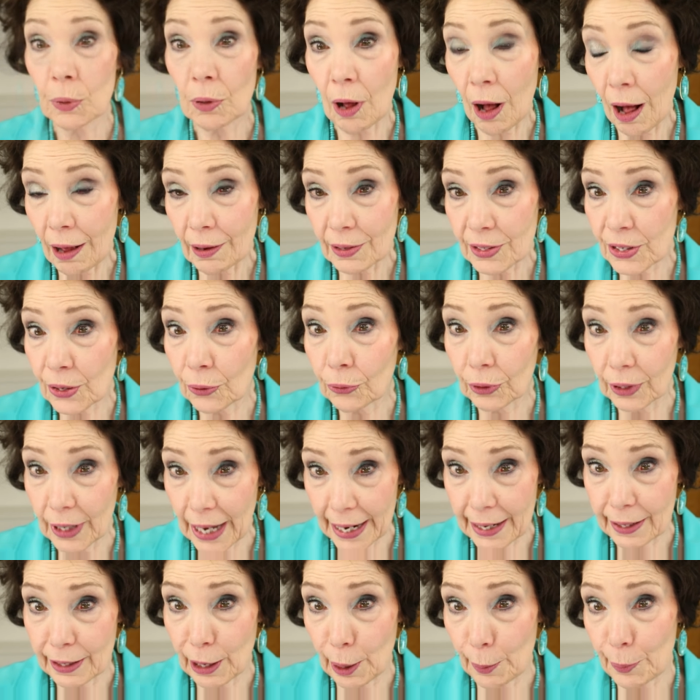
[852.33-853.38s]
will also
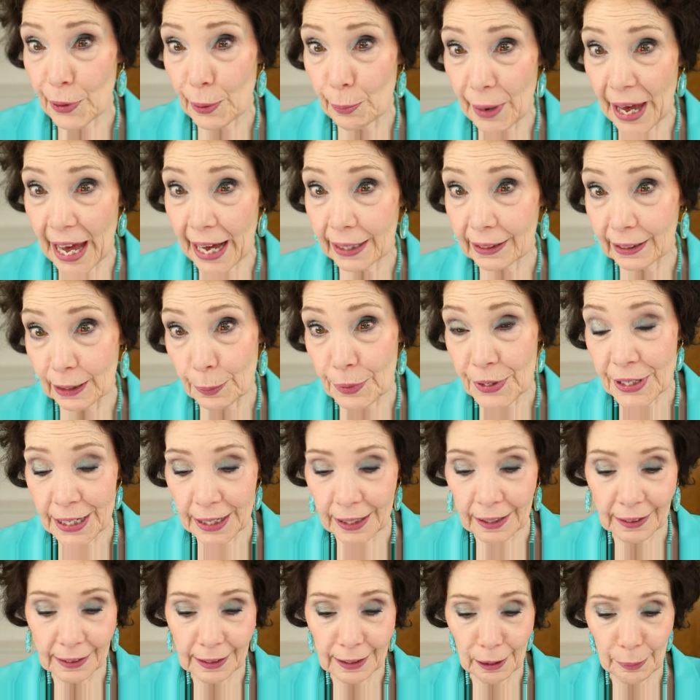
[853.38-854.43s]
lighten up the MAC
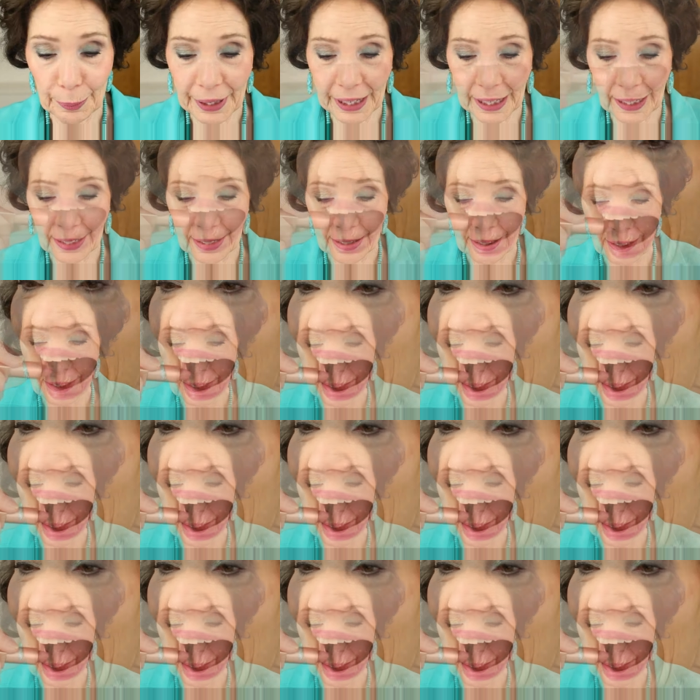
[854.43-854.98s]
lipstick a little bit.